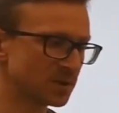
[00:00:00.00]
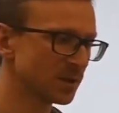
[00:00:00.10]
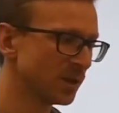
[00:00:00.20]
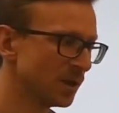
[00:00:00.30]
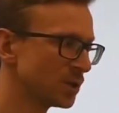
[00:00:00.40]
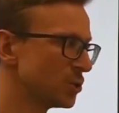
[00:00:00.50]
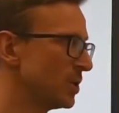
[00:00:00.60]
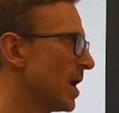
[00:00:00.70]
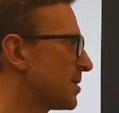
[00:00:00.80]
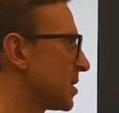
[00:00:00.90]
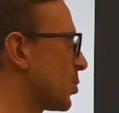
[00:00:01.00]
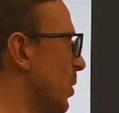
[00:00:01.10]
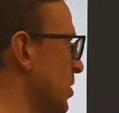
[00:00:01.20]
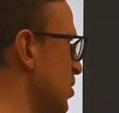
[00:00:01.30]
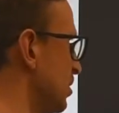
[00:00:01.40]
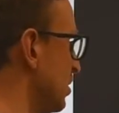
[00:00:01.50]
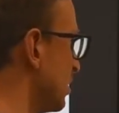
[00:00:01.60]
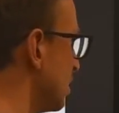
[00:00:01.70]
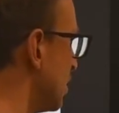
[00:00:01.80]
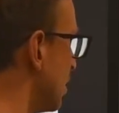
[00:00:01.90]
to another equation
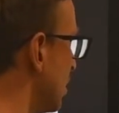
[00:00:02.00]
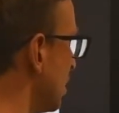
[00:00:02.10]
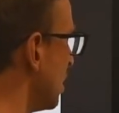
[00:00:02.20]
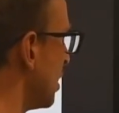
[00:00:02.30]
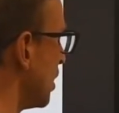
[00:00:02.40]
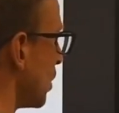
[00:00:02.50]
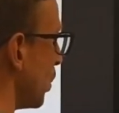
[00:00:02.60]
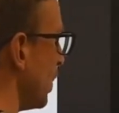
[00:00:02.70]
with a